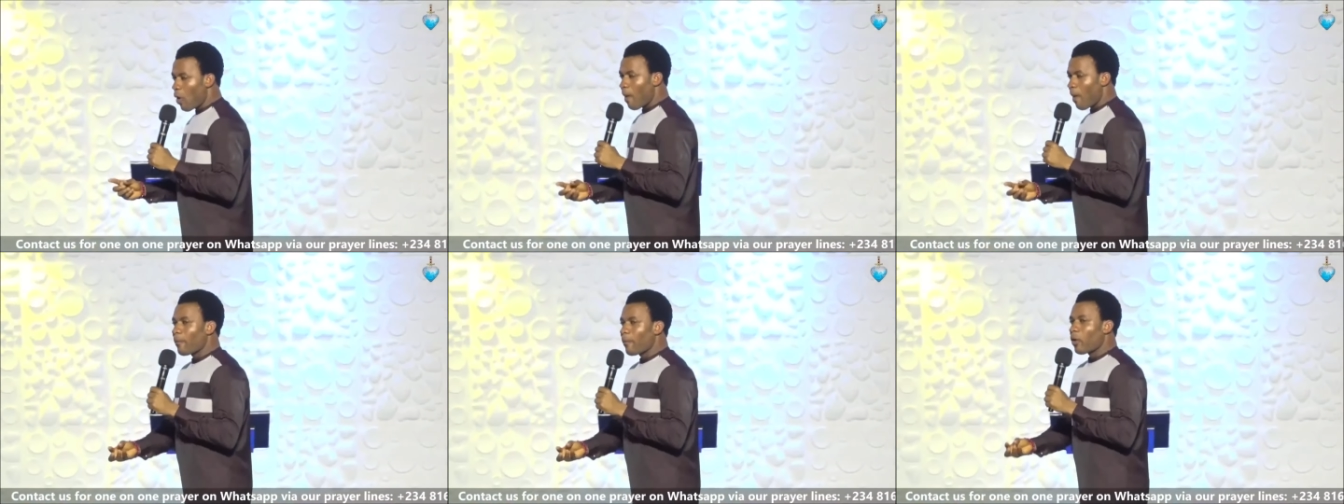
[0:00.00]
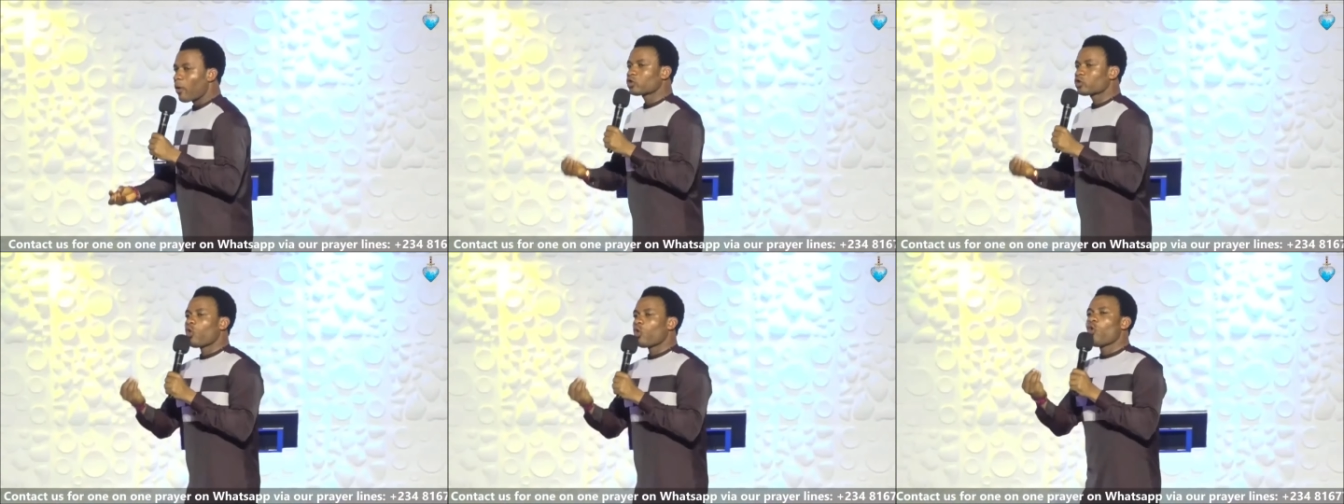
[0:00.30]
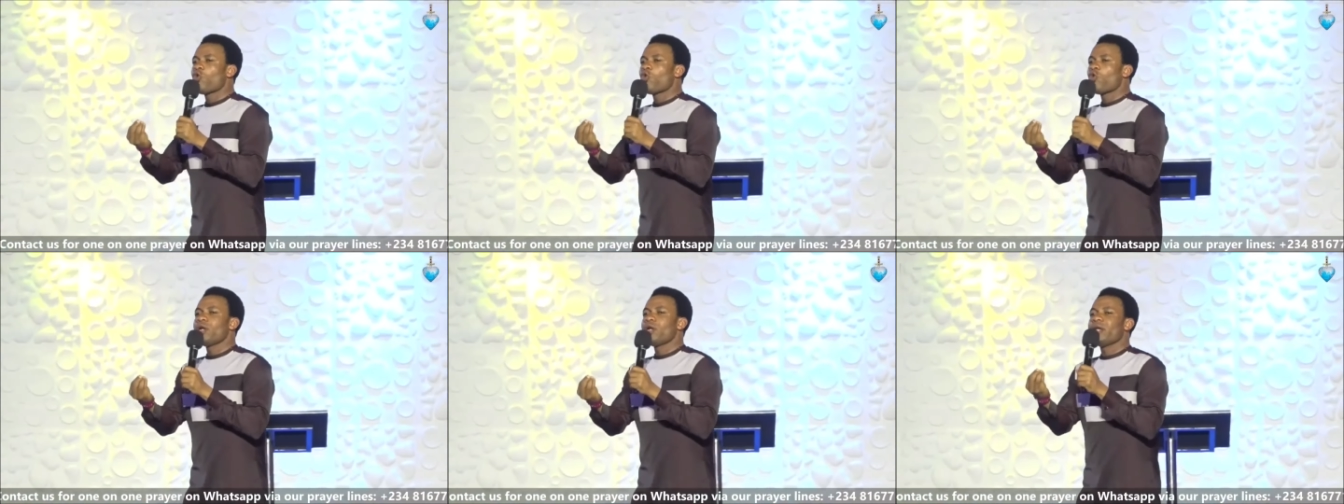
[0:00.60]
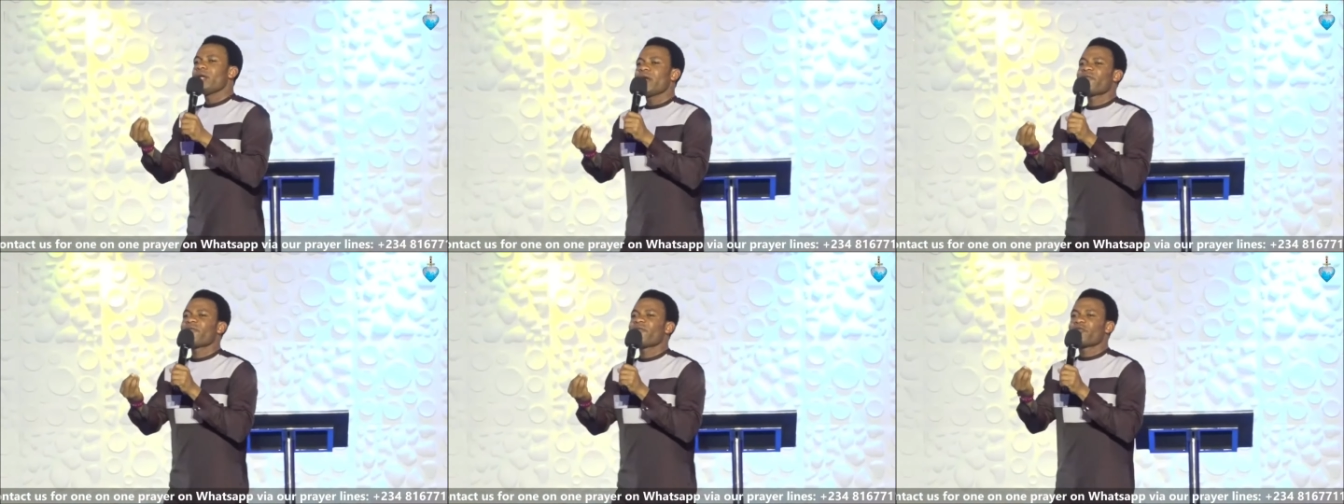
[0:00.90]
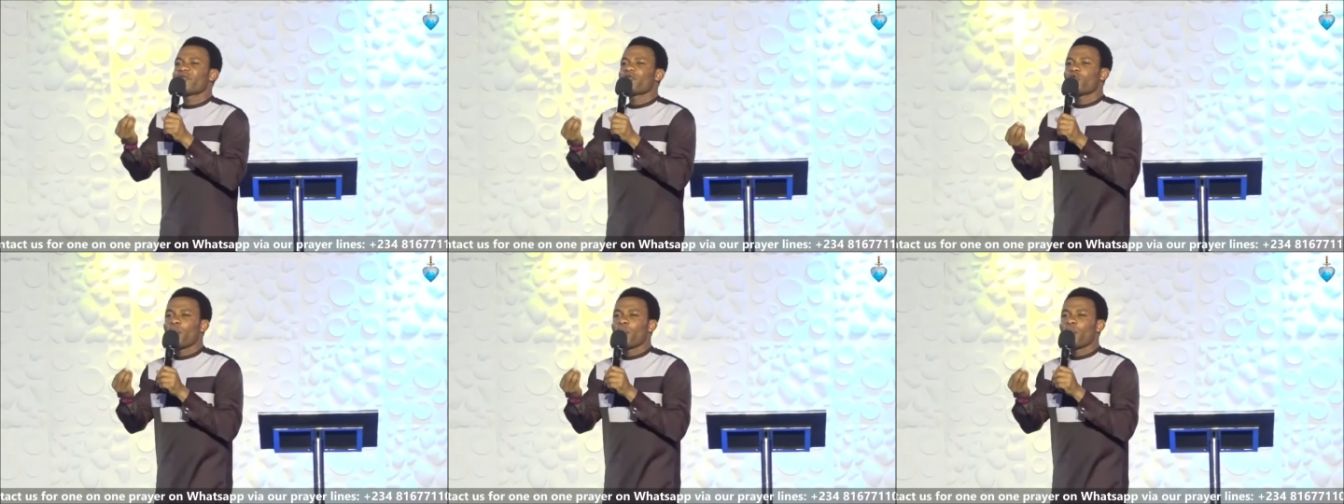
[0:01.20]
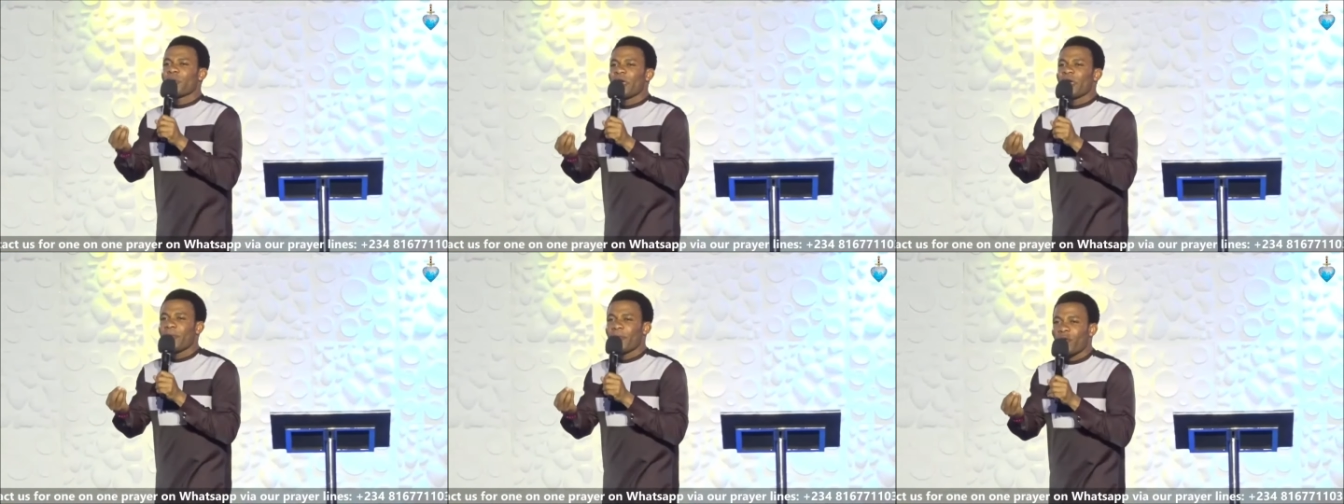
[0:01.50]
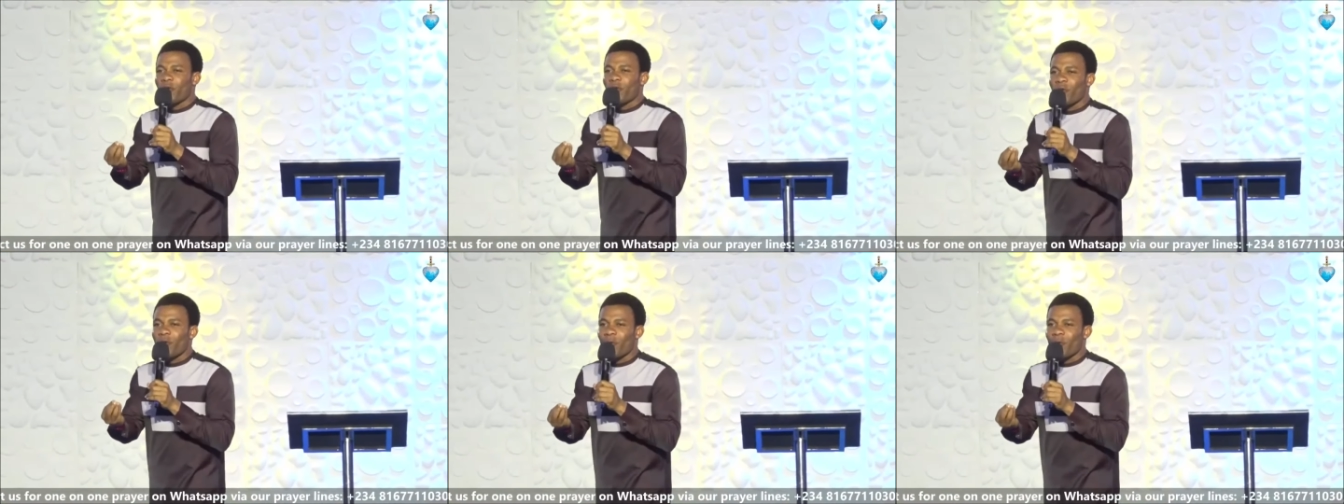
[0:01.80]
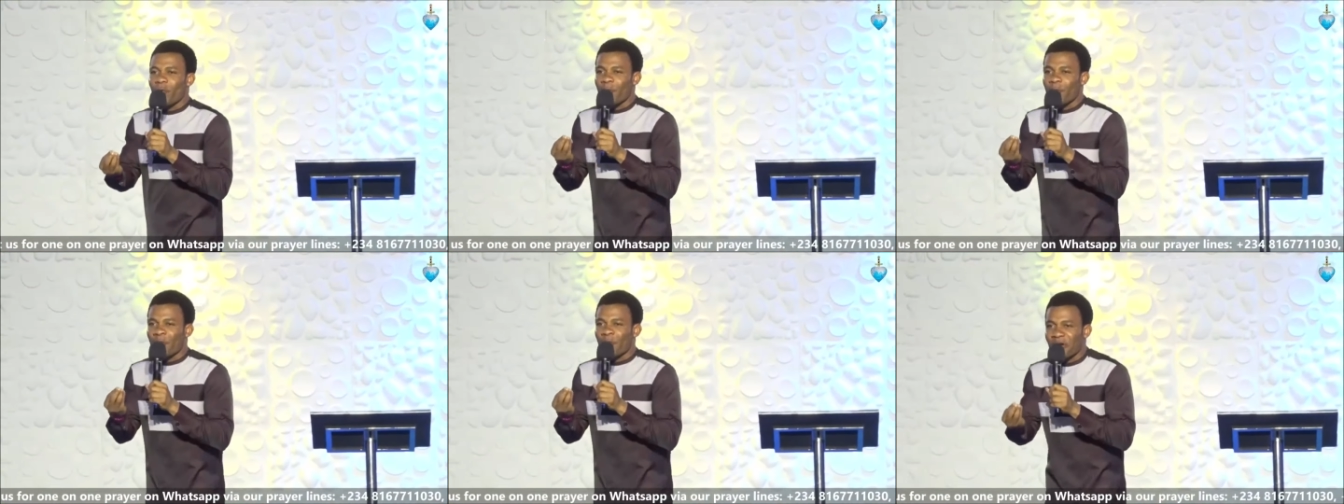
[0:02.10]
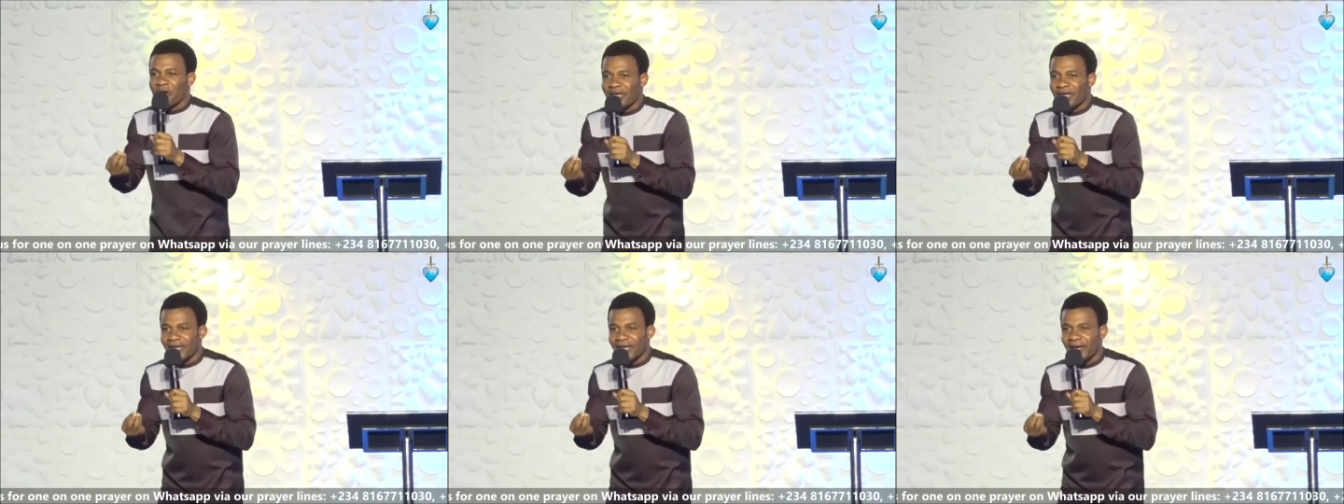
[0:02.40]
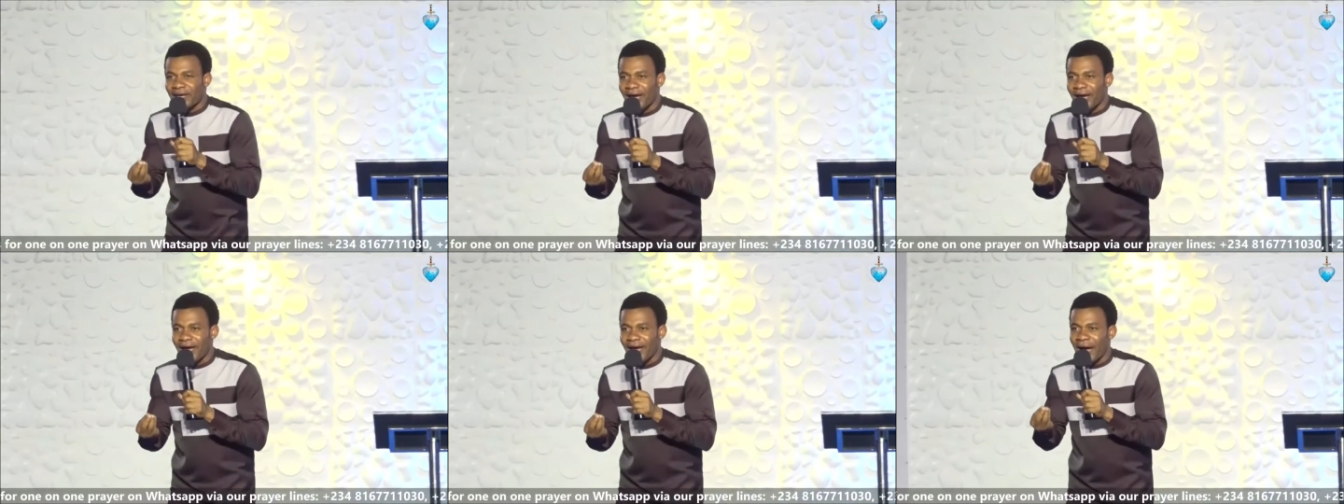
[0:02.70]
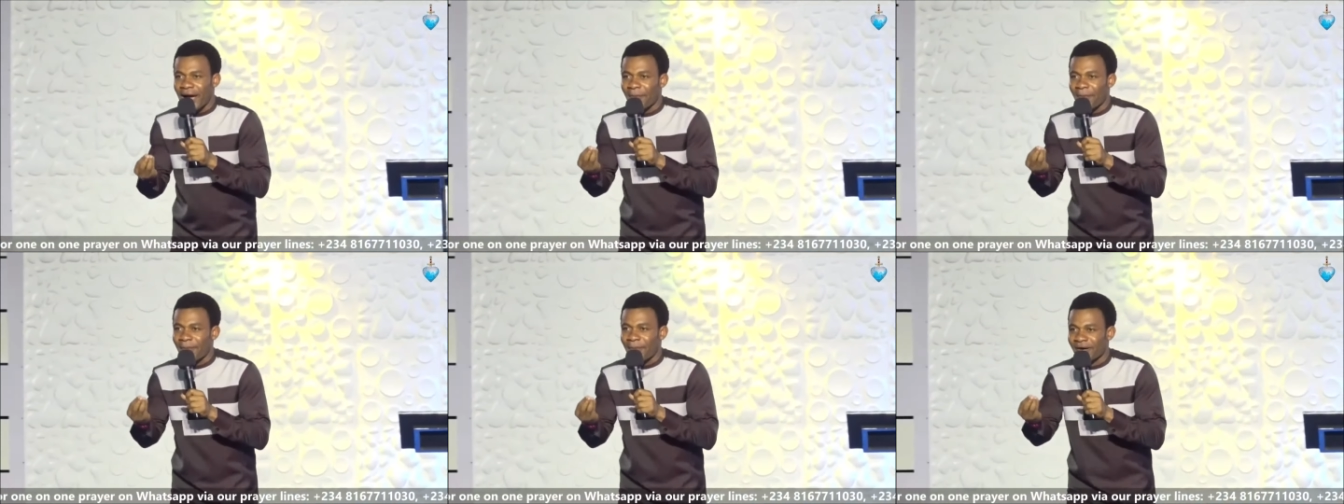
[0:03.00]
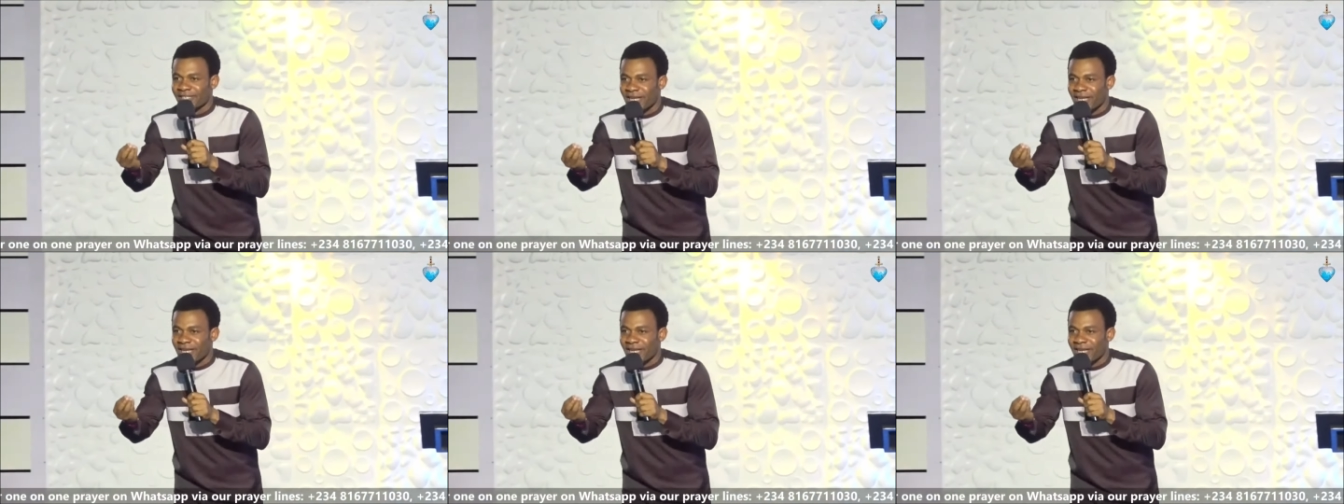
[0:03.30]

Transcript: but only few people pray about their